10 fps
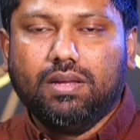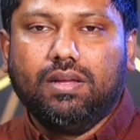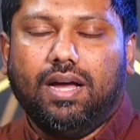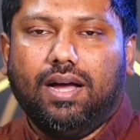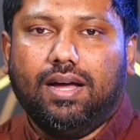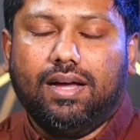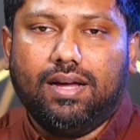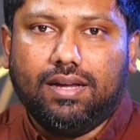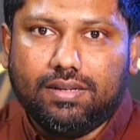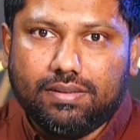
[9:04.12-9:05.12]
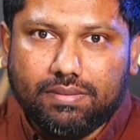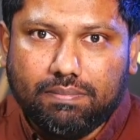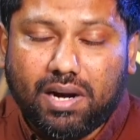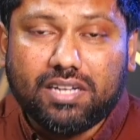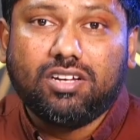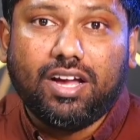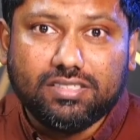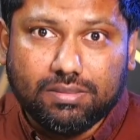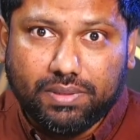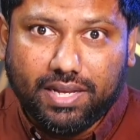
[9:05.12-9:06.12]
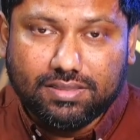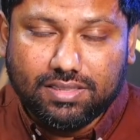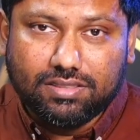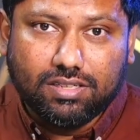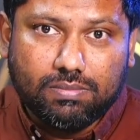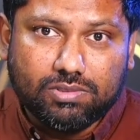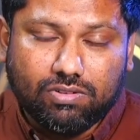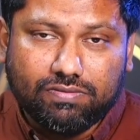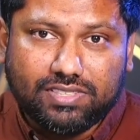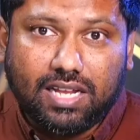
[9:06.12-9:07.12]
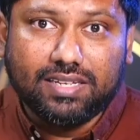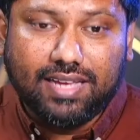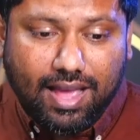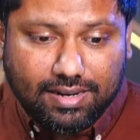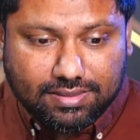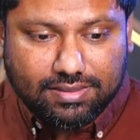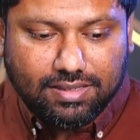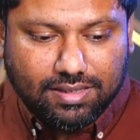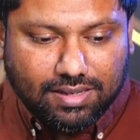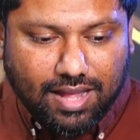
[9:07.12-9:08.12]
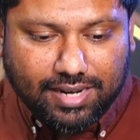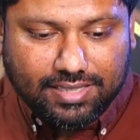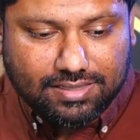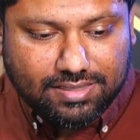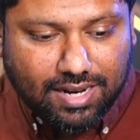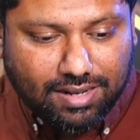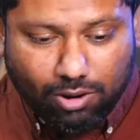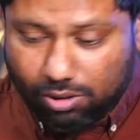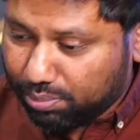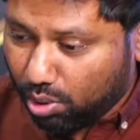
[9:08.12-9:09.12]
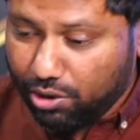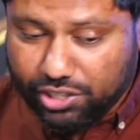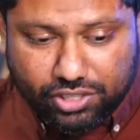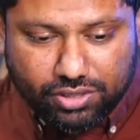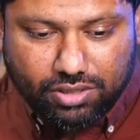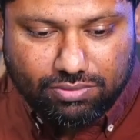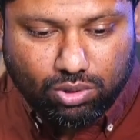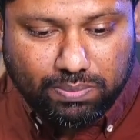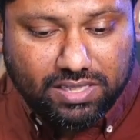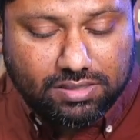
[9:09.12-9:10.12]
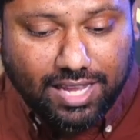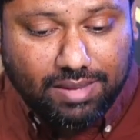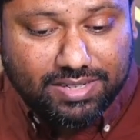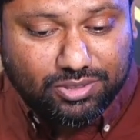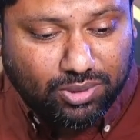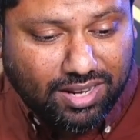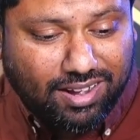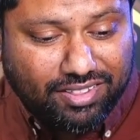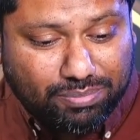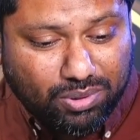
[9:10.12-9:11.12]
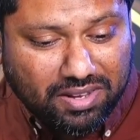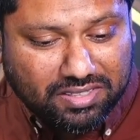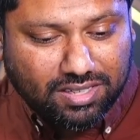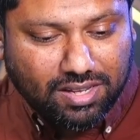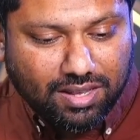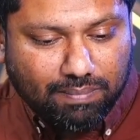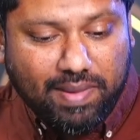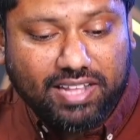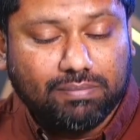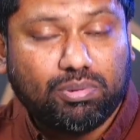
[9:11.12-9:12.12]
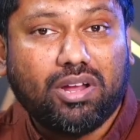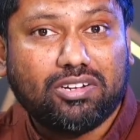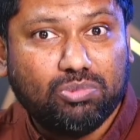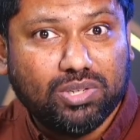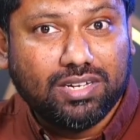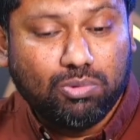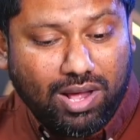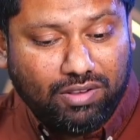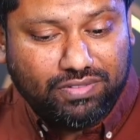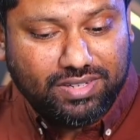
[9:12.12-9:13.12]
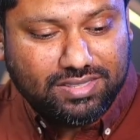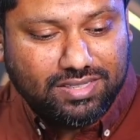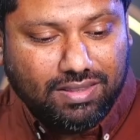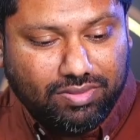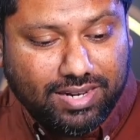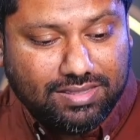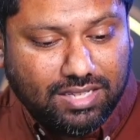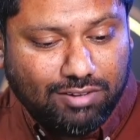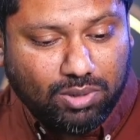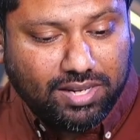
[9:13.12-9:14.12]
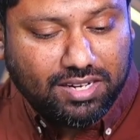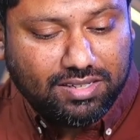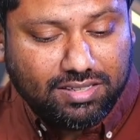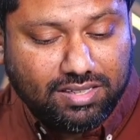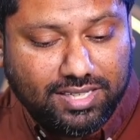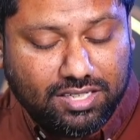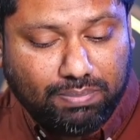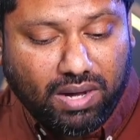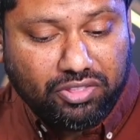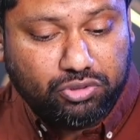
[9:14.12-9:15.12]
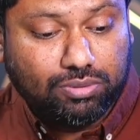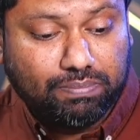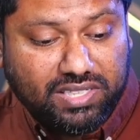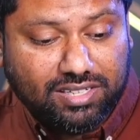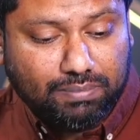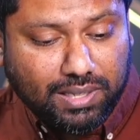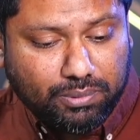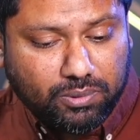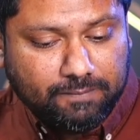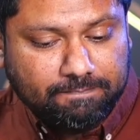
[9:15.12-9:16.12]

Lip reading: monetize the place in terms of selling ads, and he said our approach will be the same as all our other products: make the product work well first, then see if we can get it cleared path to 1 billion people.